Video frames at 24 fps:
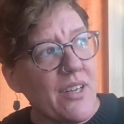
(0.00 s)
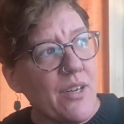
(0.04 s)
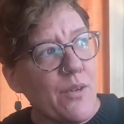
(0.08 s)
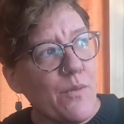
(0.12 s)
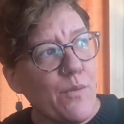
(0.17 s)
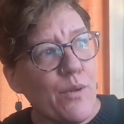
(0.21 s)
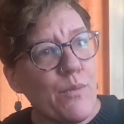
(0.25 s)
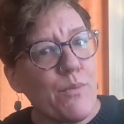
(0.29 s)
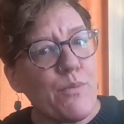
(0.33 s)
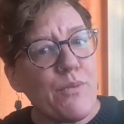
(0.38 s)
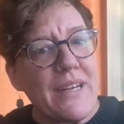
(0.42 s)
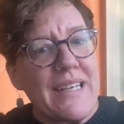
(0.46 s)

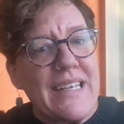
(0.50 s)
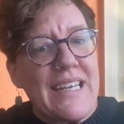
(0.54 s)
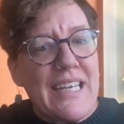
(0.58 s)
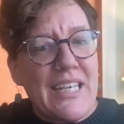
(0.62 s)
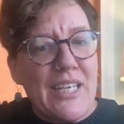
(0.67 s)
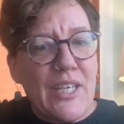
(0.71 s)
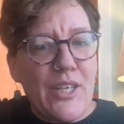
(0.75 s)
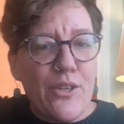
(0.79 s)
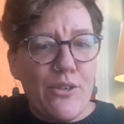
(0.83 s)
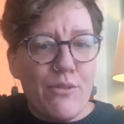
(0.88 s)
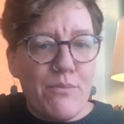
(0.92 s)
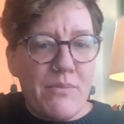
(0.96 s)
bringing
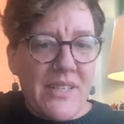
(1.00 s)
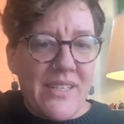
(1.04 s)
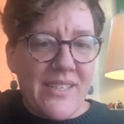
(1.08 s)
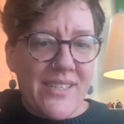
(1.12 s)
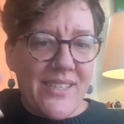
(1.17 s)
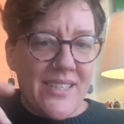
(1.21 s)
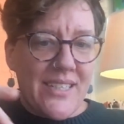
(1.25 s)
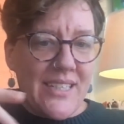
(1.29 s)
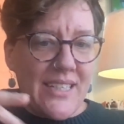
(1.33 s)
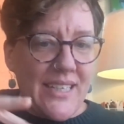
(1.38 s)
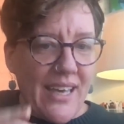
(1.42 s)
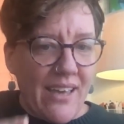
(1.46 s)
humans
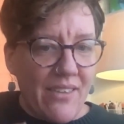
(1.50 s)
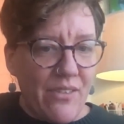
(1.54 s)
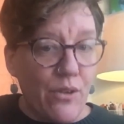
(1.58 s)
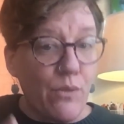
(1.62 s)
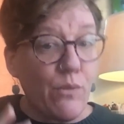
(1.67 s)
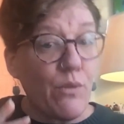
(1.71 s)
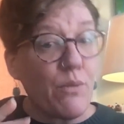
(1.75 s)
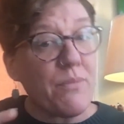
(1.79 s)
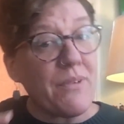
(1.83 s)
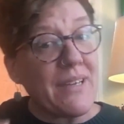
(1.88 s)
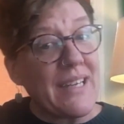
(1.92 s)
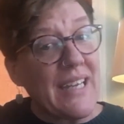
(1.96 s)
together.
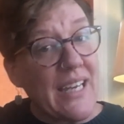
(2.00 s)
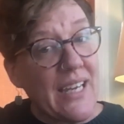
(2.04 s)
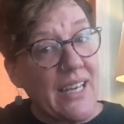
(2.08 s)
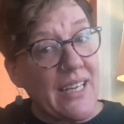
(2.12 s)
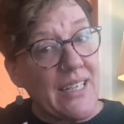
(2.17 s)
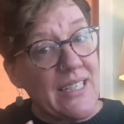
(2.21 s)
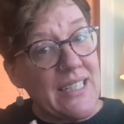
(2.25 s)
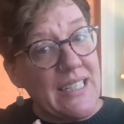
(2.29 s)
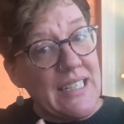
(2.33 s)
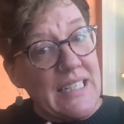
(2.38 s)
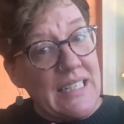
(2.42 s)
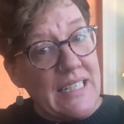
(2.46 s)
We're bringing
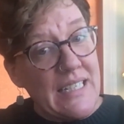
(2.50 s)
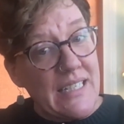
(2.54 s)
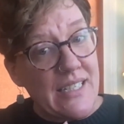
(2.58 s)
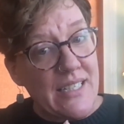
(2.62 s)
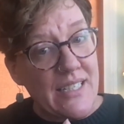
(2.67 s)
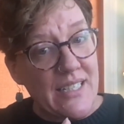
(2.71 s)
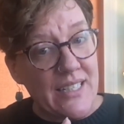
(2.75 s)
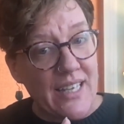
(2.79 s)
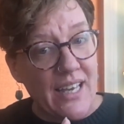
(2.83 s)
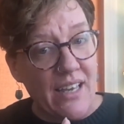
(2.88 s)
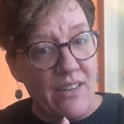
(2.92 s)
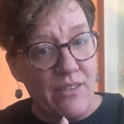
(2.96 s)
ideas
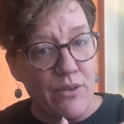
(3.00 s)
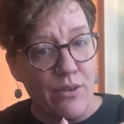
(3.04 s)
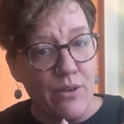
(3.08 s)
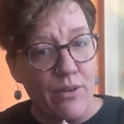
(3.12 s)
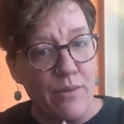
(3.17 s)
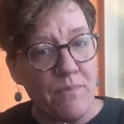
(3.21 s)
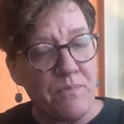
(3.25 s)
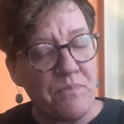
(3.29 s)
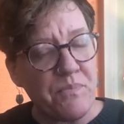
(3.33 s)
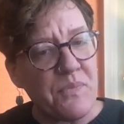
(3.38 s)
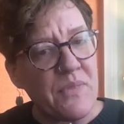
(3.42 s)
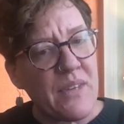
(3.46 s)
together.
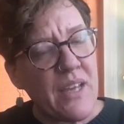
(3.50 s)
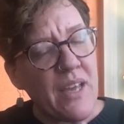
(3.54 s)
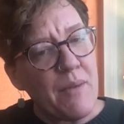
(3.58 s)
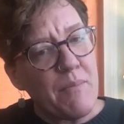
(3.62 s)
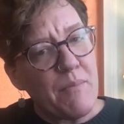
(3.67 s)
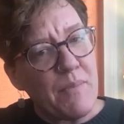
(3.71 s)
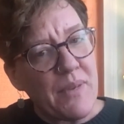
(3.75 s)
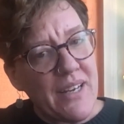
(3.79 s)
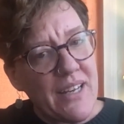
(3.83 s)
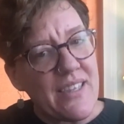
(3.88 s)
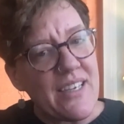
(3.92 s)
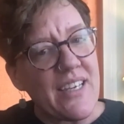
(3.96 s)

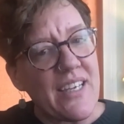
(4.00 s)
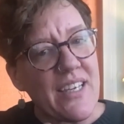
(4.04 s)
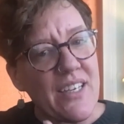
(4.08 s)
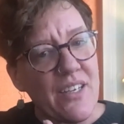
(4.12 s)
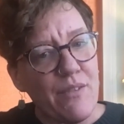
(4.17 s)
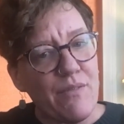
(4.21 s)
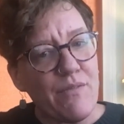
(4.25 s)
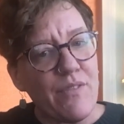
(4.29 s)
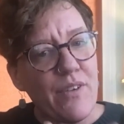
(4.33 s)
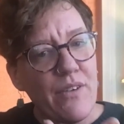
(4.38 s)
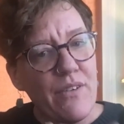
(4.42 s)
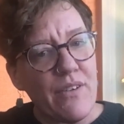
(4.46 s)
But I think
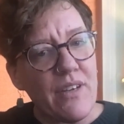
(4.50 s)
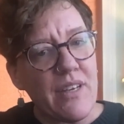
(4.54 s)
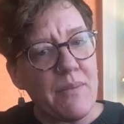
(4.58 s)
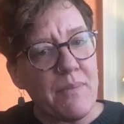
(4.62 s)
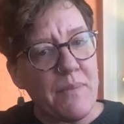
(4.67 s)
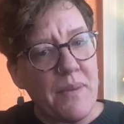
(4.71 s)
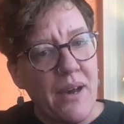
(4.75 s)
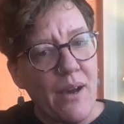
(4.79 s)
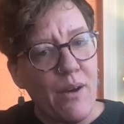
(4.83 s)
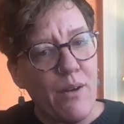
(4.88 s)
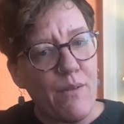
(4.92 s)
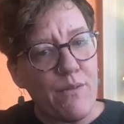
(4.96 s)
in a very
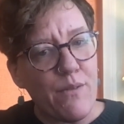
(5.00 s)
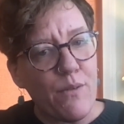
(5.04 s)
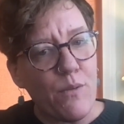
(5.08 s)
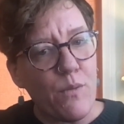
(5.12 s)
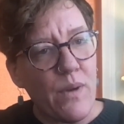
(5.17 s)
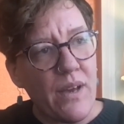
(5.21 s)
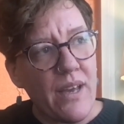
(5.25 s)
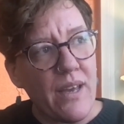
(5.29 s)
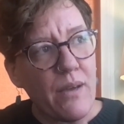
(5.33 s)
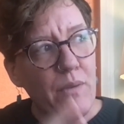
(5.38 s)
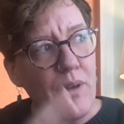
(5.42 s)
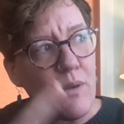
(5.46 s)
powerful
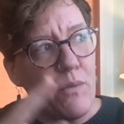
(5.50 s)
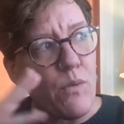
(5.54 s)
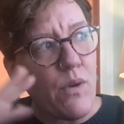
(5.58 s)
way, we